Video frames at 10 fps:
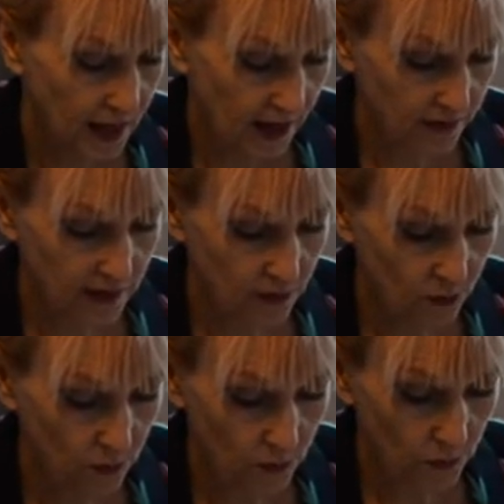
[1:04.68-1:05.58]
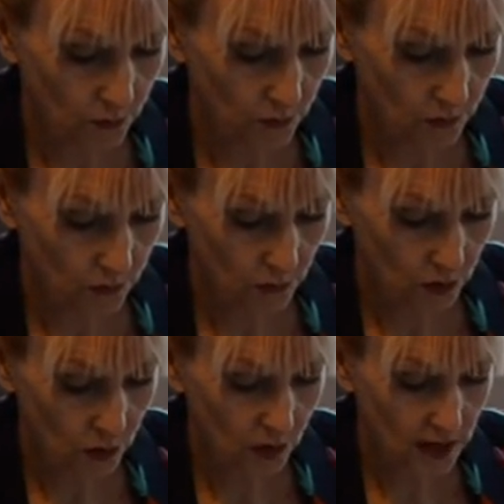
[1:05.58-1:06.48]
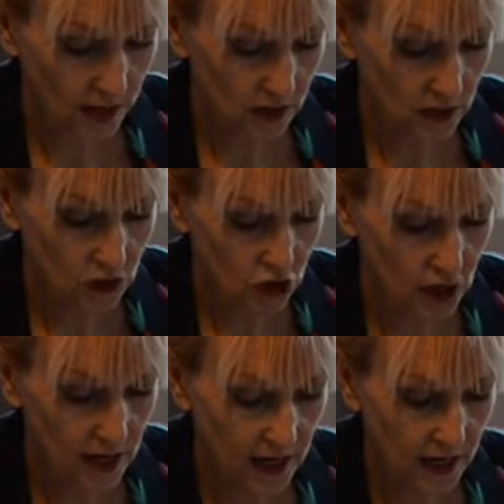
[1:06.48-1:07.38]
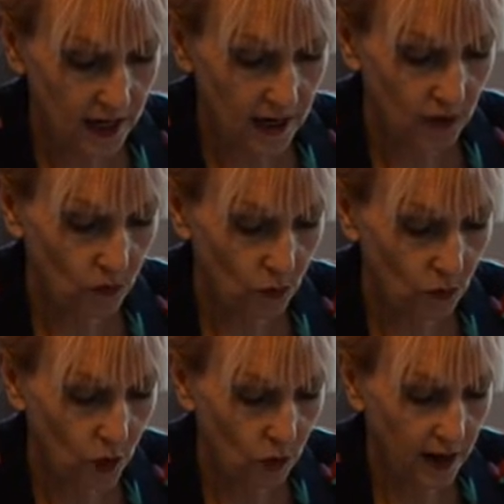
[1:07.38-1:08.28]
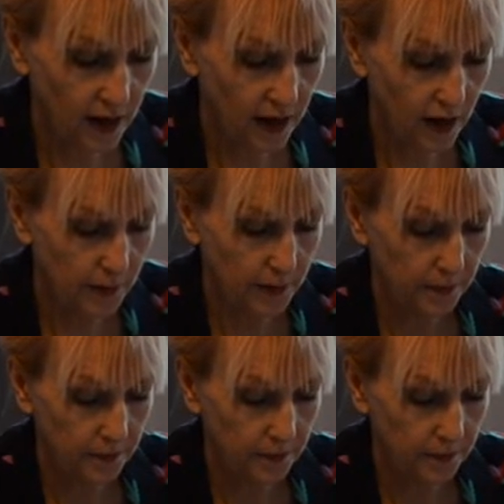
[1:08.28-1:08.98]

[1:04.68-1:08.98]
And then you're going to gently roll it up,